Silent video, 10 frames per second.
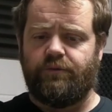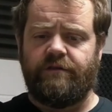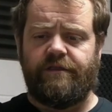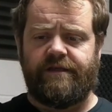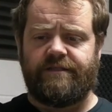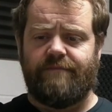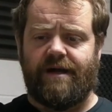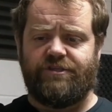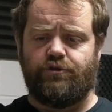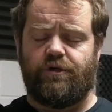One of the things that
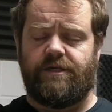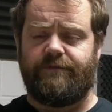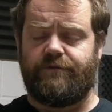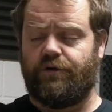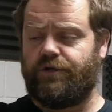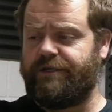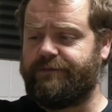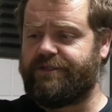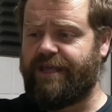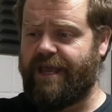Maggio
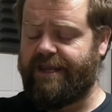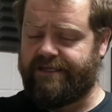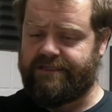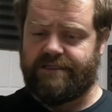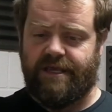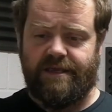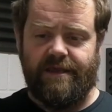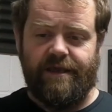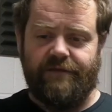keeps saying is like,